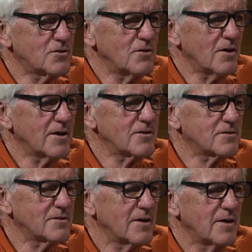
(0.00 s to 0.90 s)

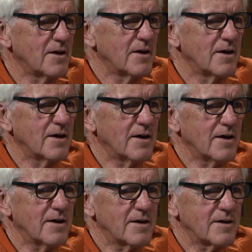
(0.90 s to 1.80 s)
dogs
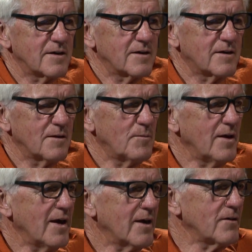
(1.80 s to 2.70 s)
uh, can be
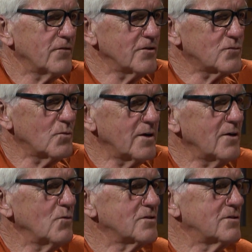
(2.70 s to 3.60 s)
handled this way
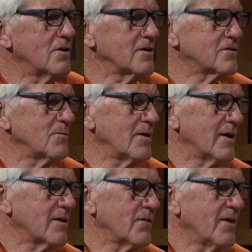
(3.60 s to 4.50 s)
and which dogs can be
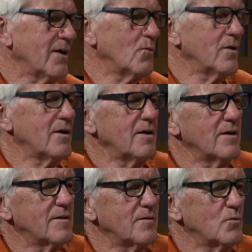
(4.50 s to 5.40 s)
handled that way
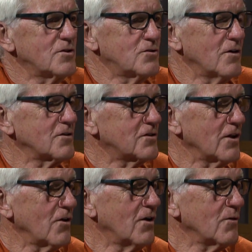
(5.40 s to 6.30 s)
and which dogs get
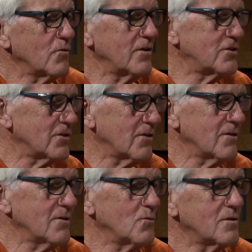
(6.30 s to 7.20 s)
along with each
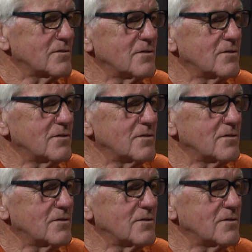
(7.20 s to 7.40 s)
other and which